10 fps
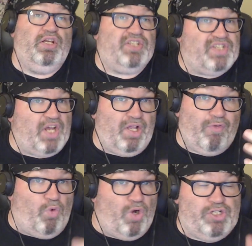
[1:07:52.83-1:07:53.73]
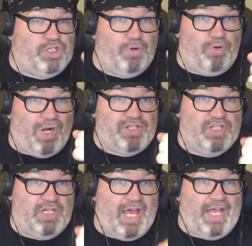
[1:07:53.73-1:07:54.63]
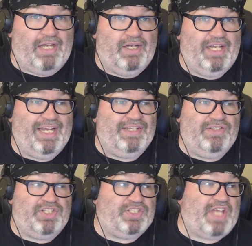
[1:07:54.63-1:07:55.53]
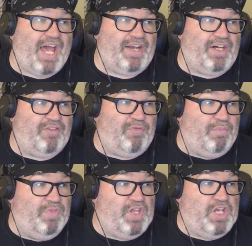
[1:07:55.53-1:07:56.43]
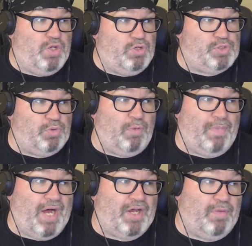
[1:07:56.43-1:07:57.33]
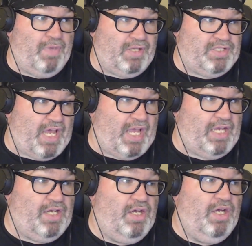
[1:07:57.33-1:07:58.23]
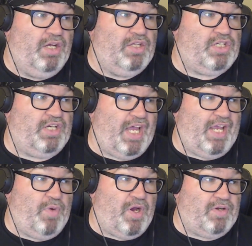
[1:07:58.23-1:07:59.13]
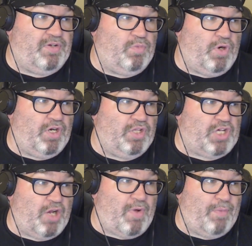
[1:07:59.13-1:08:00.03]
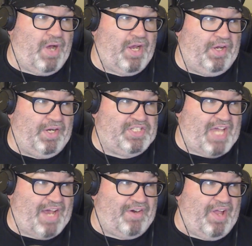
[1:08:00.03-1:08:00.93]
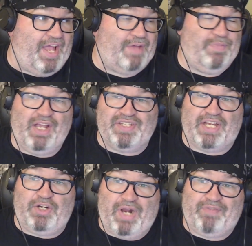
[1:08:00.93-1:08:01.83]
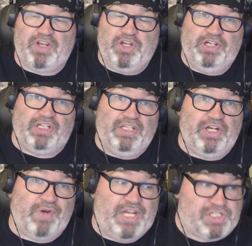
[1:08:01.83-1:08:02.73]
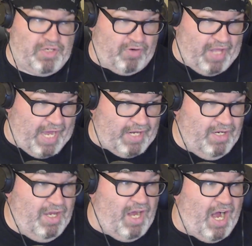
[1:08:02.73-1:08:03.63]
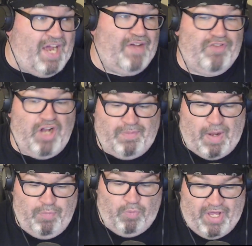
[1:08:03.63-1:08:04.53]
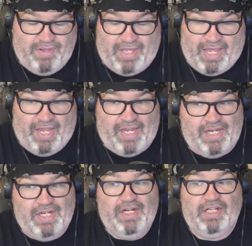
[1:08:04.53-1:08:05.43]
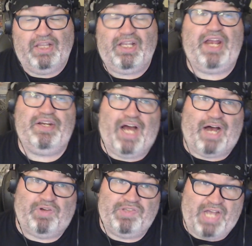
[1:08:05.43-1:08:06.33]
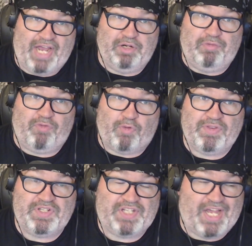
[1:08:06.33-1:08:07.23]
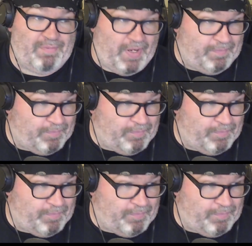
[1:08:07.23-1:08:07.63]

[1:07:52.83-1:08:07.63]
Since I only have one show to watch today, instead of the usual Manga Monday, tonight we're we're going to talk manga on a Saturday. And because I don't have a good alliteration for that, I have come up with a light novel title for the segment.